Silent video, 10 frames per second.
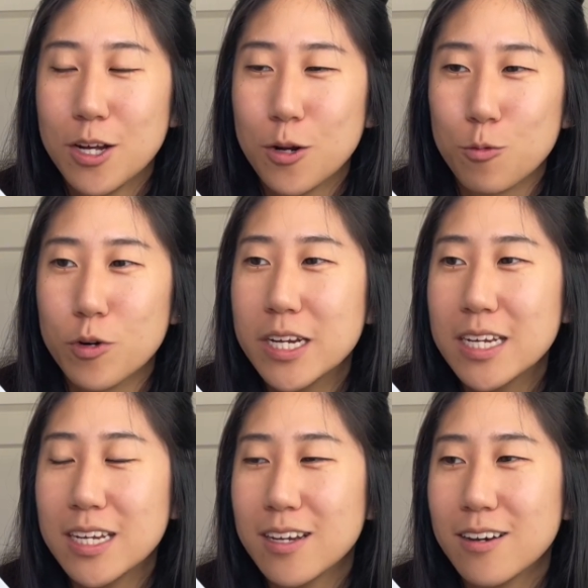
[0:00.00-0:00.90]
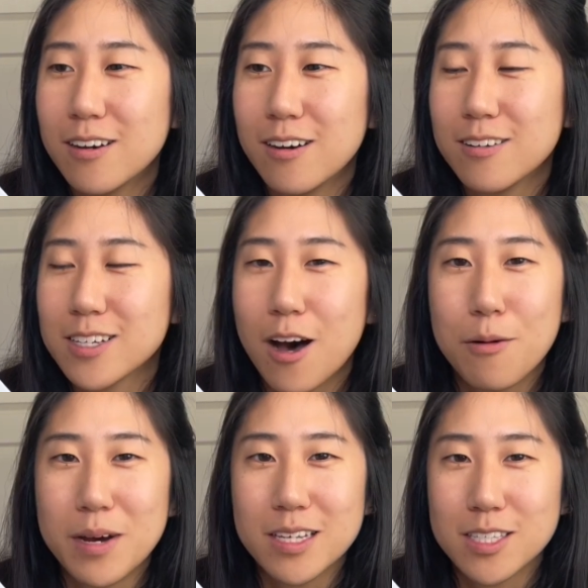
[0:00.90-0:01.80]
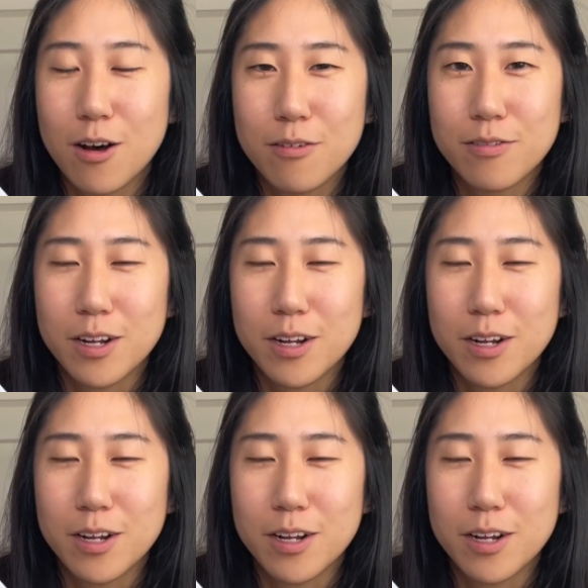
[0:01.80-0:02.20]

retell myself."